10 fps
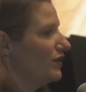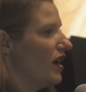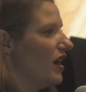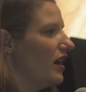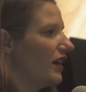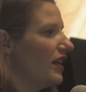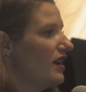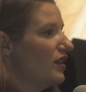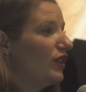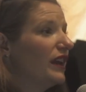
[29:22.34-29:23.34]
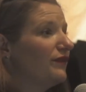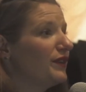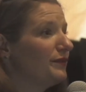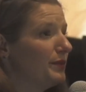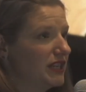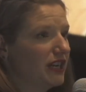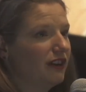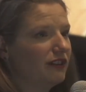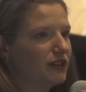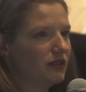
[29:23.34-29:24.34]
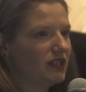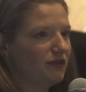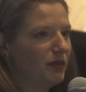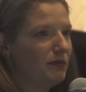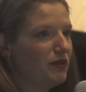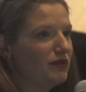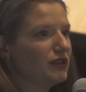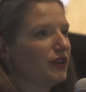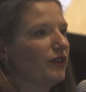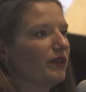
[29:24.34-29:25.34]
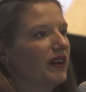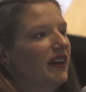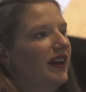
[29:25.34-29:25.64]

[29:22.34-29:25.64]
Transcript: you are looking for particular sorts of people. So